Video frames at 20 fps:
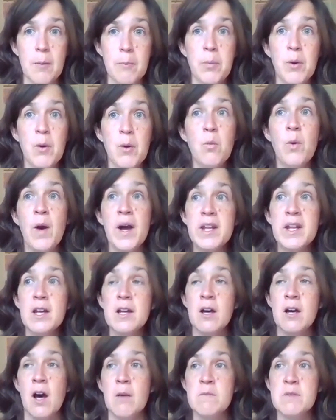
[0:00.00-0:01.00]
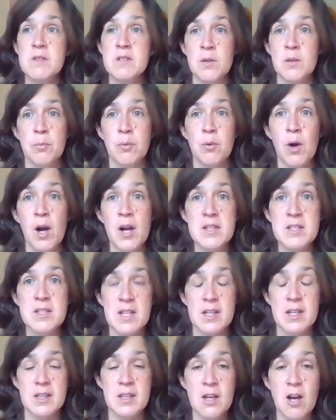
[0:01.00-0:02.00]
But when it comes to
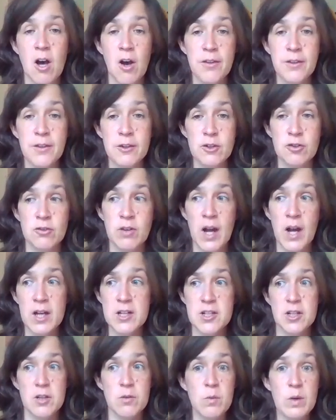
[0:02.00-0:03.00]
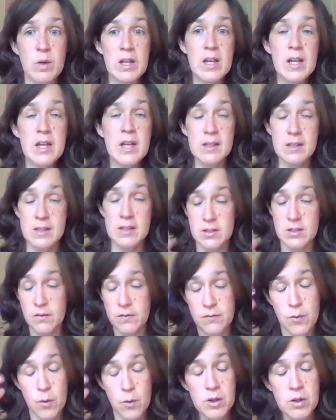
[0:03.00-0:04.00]
pricing in the other direction, we get this
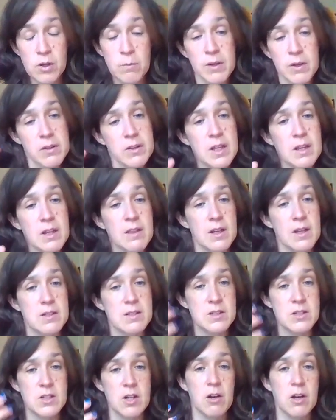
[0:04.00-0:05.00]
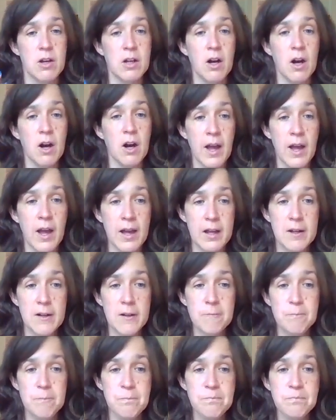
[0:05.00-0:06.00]
affordability thing stuck in our head.
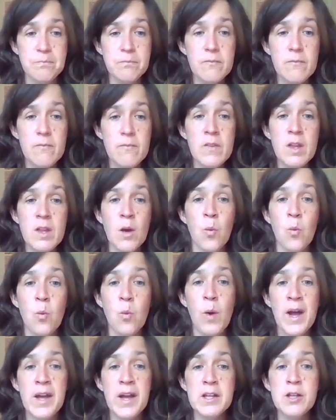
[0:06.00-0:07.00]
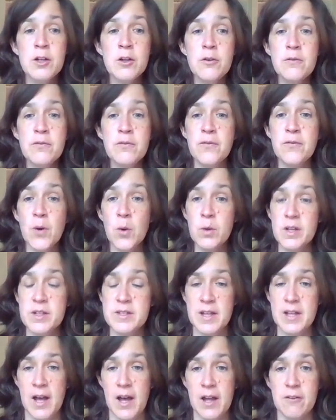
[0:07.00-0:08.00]
When you
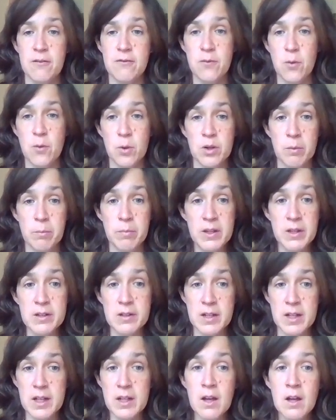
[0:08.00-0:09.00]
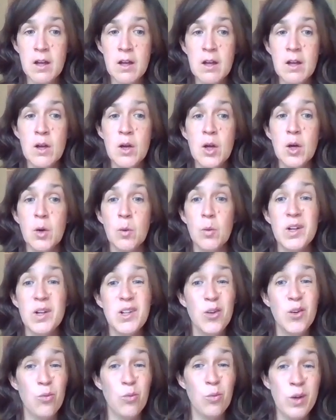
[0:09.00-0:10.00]
focus on affordability, what
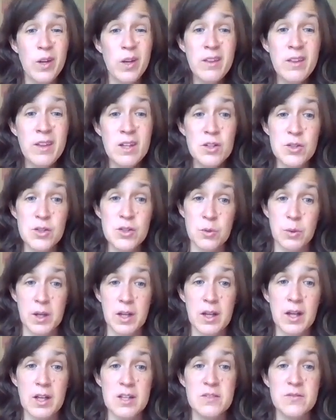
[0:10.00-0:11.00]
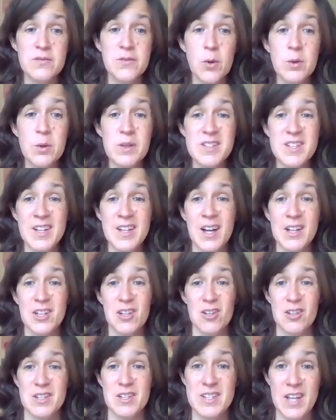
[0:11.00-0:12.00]
you're really doing is focusing on
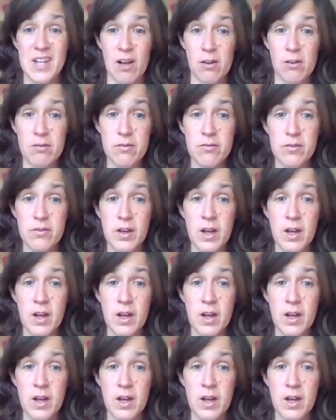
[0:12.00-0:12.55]
yourself.